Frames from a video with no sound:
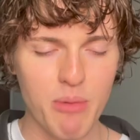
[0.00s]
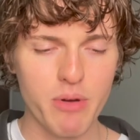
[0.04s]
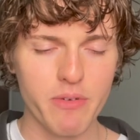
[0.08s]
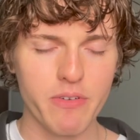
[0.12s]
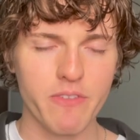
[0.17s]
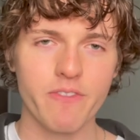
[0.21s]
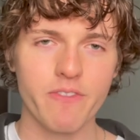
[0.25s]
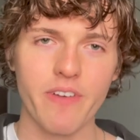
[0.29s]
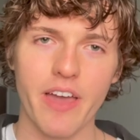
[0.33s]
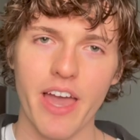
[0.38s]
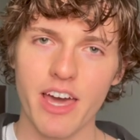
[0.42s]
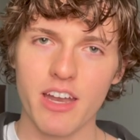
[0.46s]
a
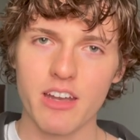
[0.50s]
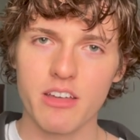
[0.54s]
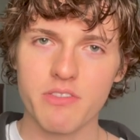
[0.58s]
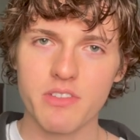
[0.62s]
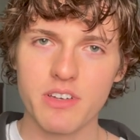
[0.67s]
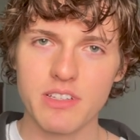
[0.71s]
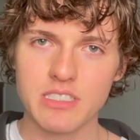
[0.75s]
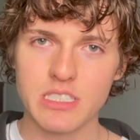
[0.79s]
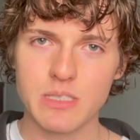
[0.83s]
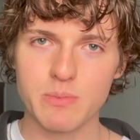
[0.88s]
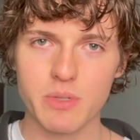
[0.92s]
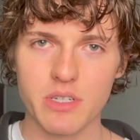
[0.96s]
fan of
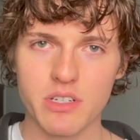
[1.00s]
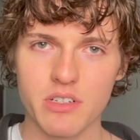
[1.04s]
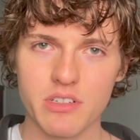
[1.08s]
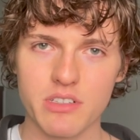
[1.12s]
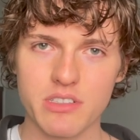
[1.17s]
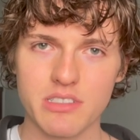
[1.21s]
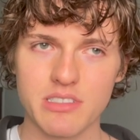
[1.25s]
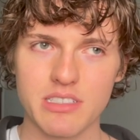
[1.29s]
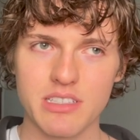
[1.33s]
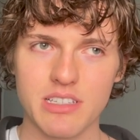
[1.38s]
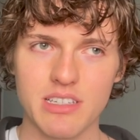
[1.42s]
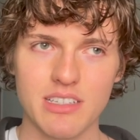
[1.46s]

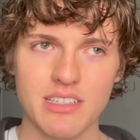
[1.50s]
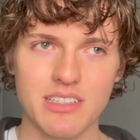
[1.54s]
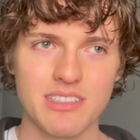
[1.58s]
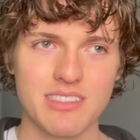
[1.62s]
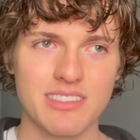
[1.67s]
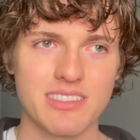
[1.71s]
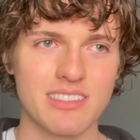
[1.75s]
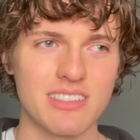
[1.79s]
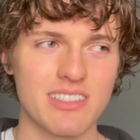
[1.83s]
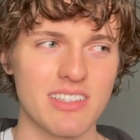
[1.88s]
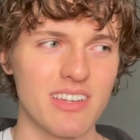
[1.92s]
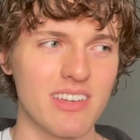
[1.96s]

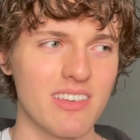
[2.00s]
conspiracies